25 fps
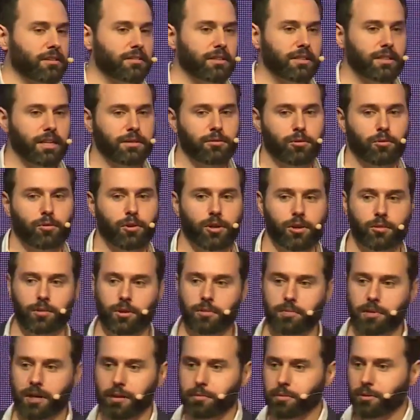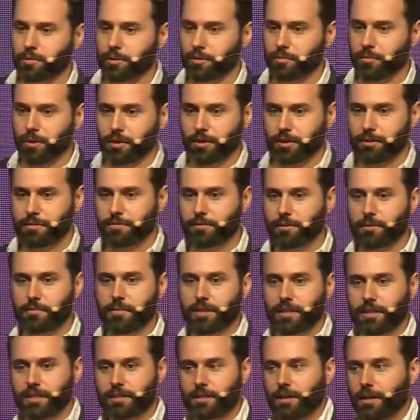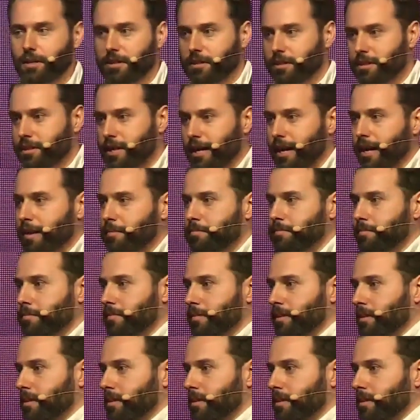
they'll never work with people with more than a few million dollars cap,